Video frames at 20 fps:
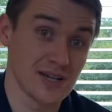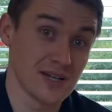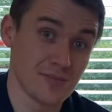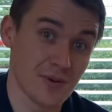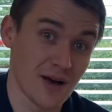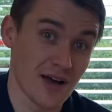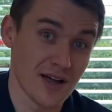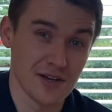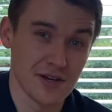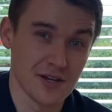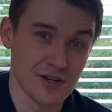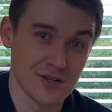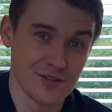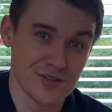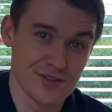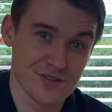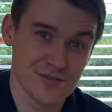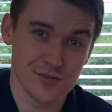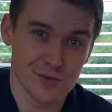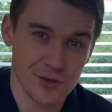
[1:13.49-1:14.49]
bad news
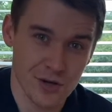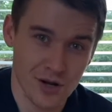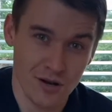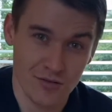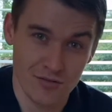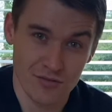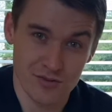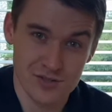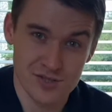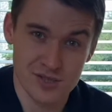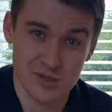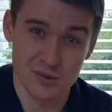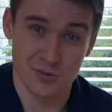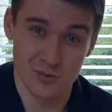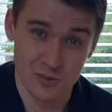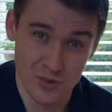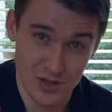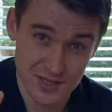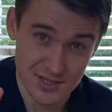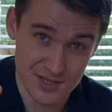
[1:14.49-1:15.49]
for all of us who
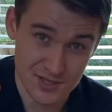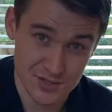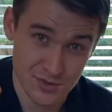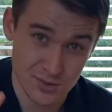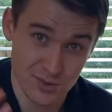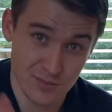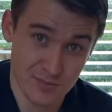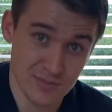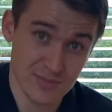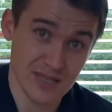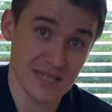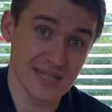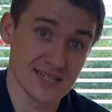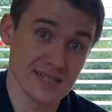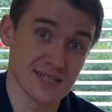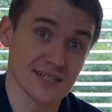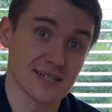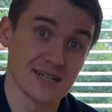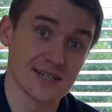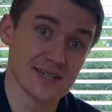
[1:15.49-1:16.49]
wanted to
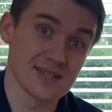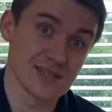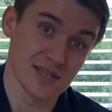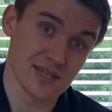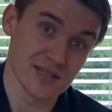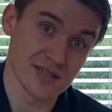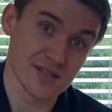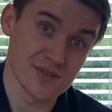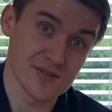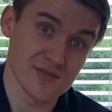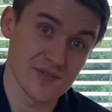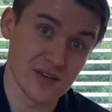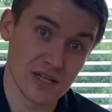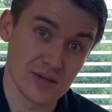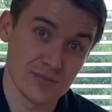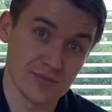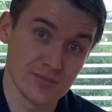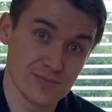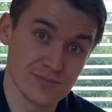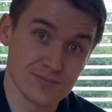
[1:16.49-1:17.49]
immediately see this film.
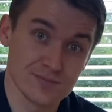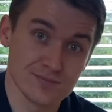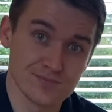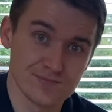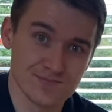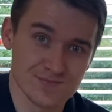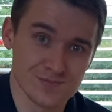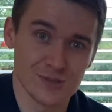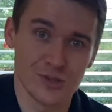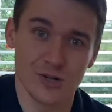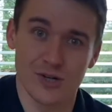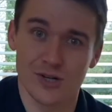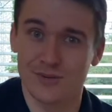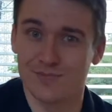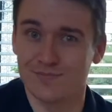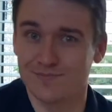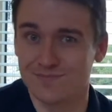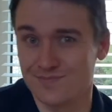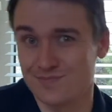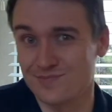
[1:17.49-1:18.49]
Look,
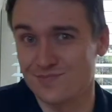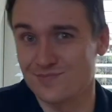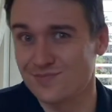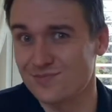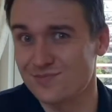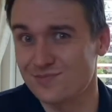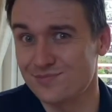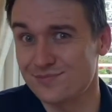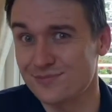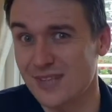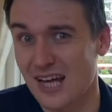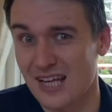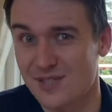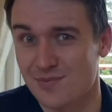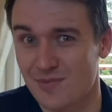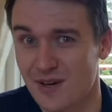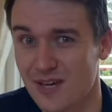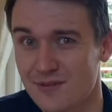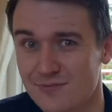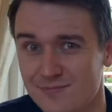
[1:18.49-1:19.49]
that's
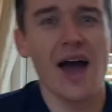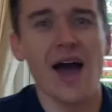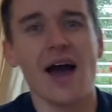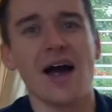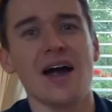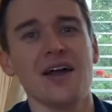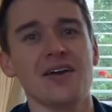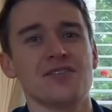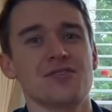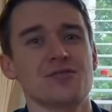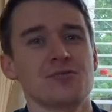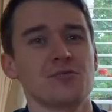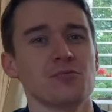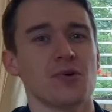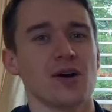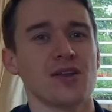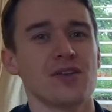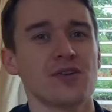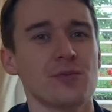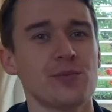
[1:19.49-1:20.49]
me. And
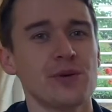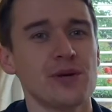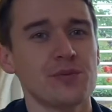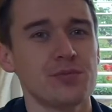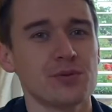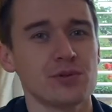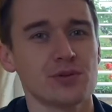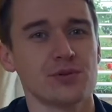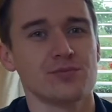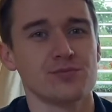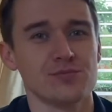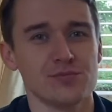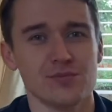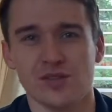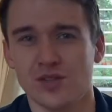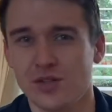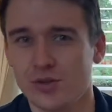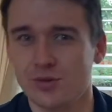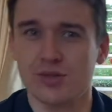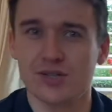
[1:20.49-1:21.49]
whether people
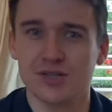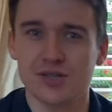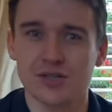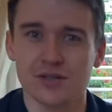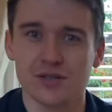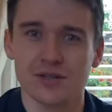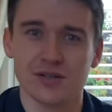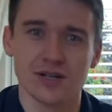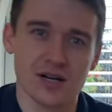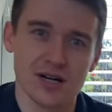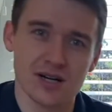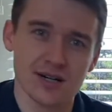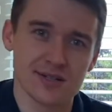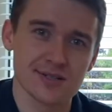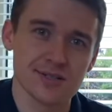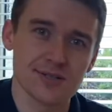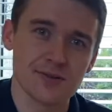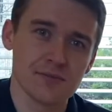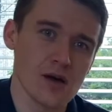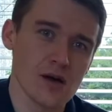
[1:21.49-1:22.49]
knew it or not,
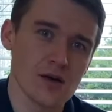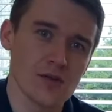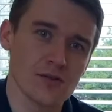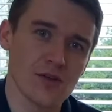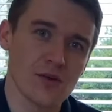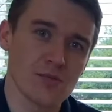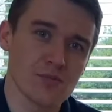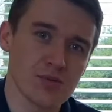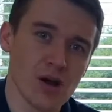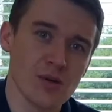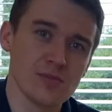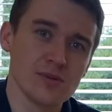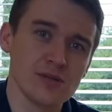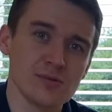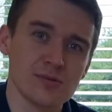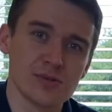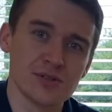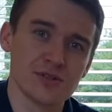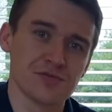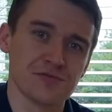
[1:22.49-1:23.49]
they probably
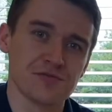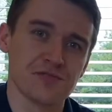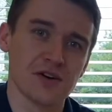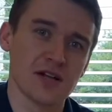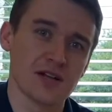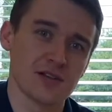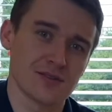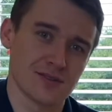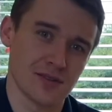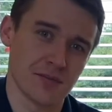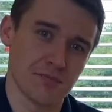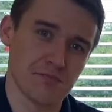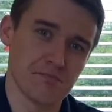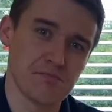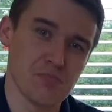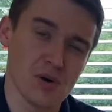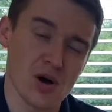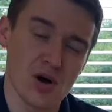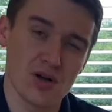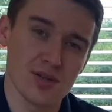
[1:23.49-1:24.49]
would have felt that
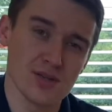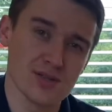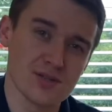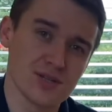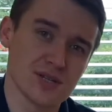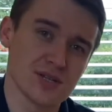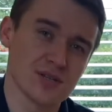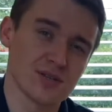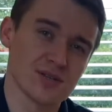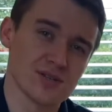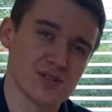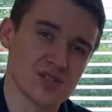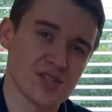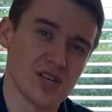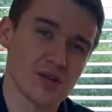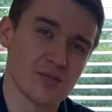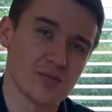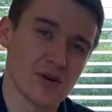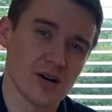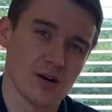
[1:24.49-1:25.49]
Bond in the
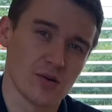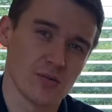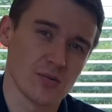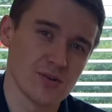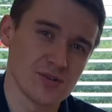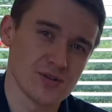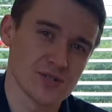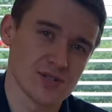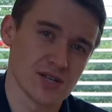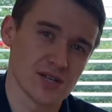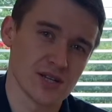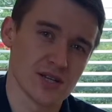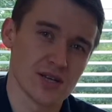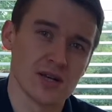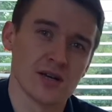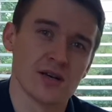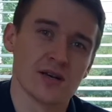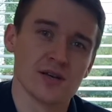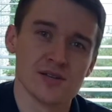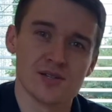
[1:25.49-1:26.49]
cinema was a
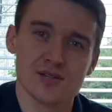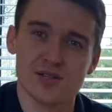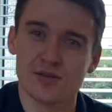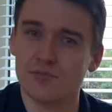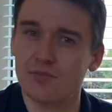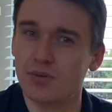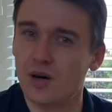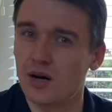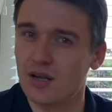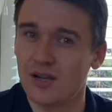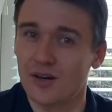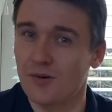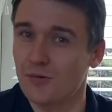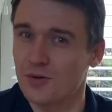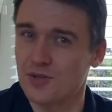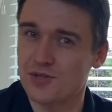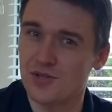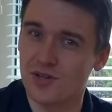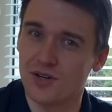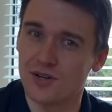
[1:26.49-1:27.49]
symbolic
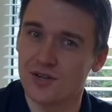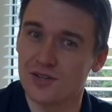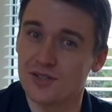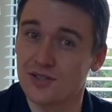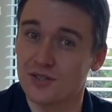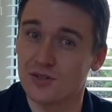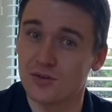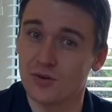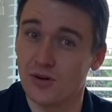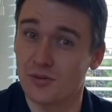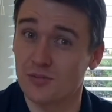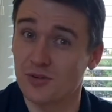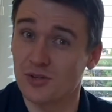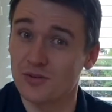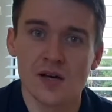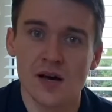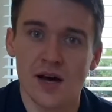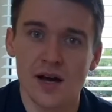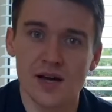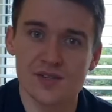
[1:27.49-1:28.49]
return to normal.
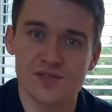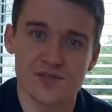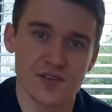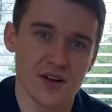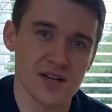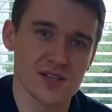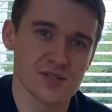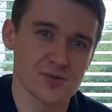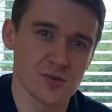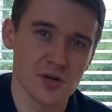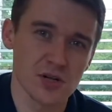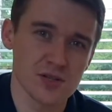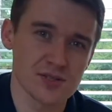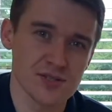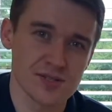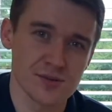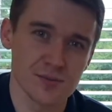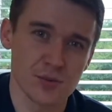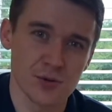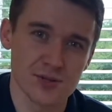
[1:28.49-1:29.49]
As fans, we're all
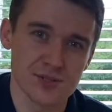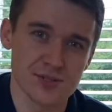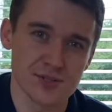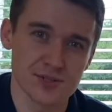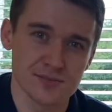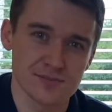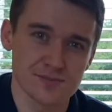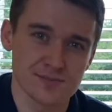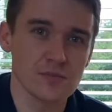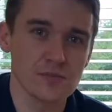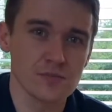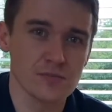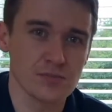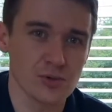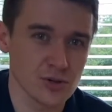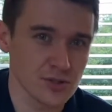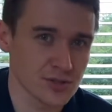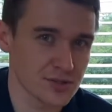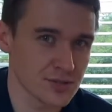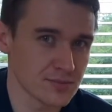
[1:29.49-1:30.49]
disappointed.
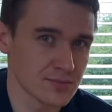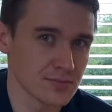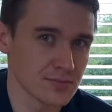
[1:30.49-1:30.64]
But